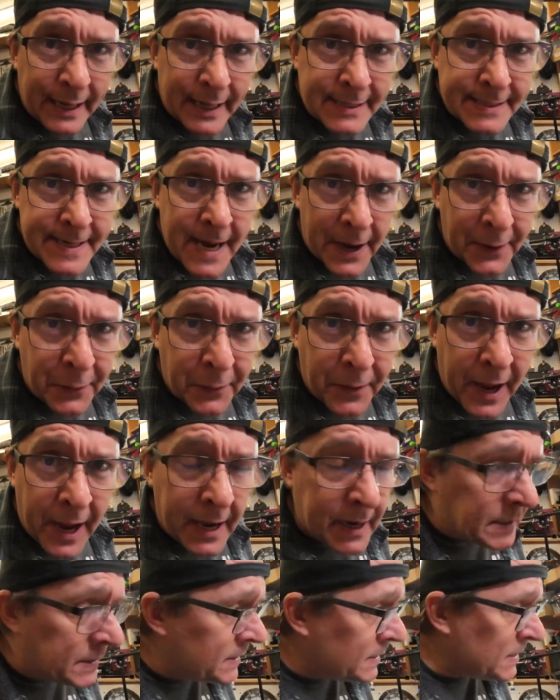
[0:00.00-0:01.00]
It's not
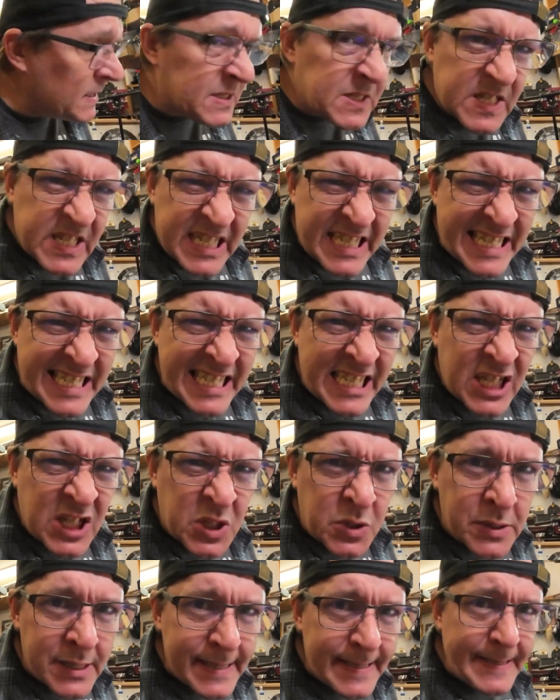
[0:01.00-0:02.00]
okay. You gotta
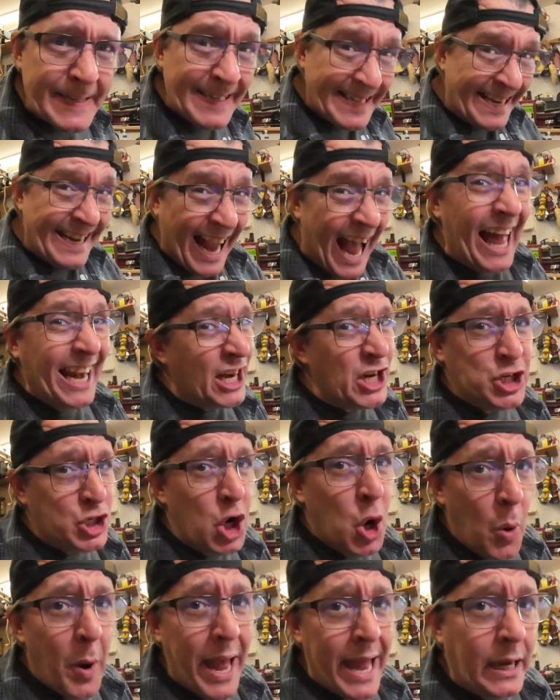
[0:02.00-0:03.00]
do it. You gotta do
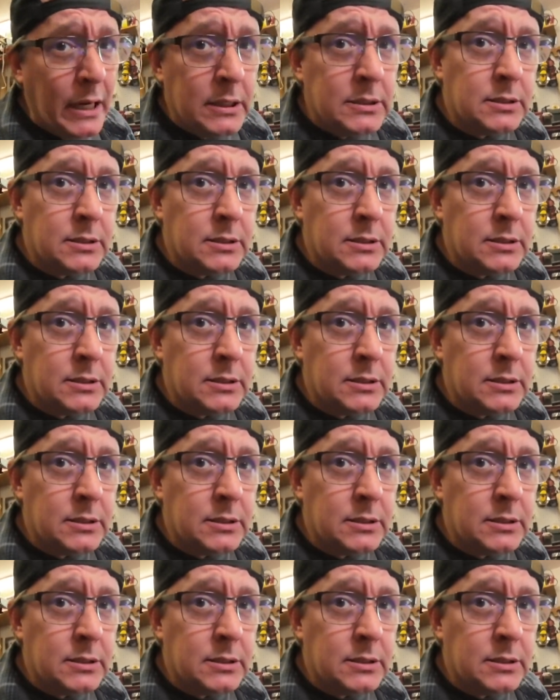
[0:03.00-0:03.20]
it.